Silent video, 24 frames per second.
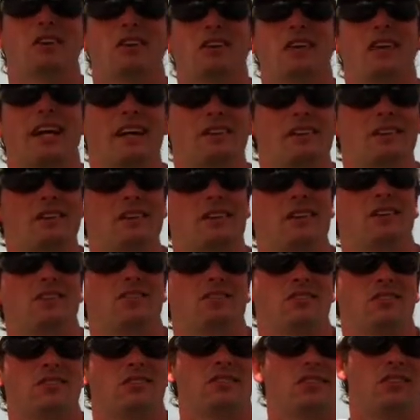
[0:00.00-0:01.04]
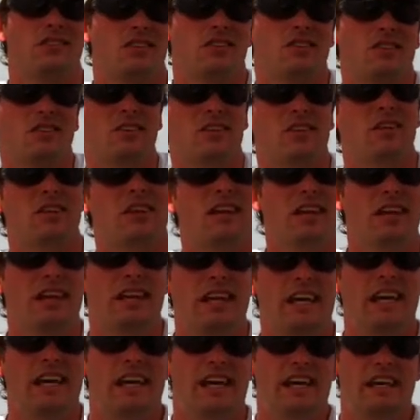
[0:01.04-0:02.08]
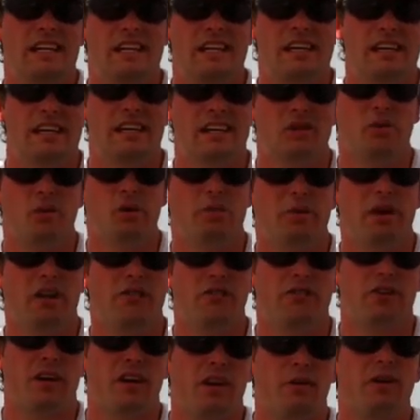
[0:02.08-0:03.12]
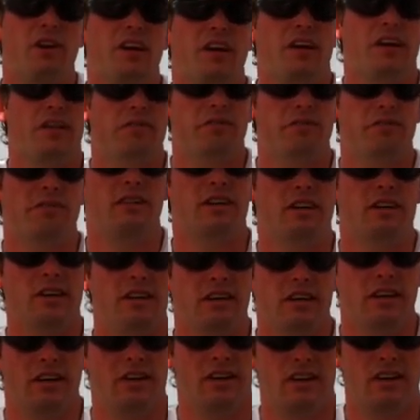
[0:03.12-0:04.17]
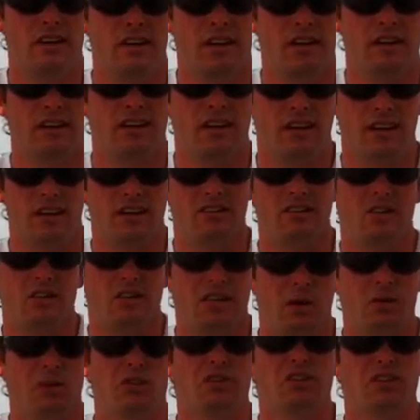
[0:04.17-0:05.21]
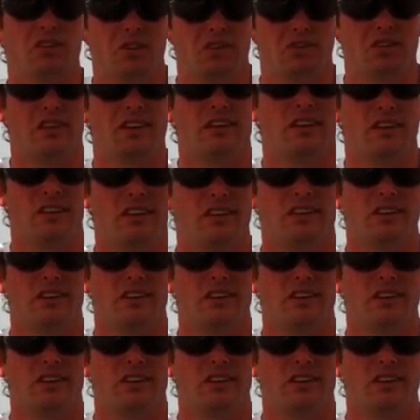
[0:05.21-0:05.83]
on it, light sticks on it, and we paddled for an hour and a half at dark, so that was interesting.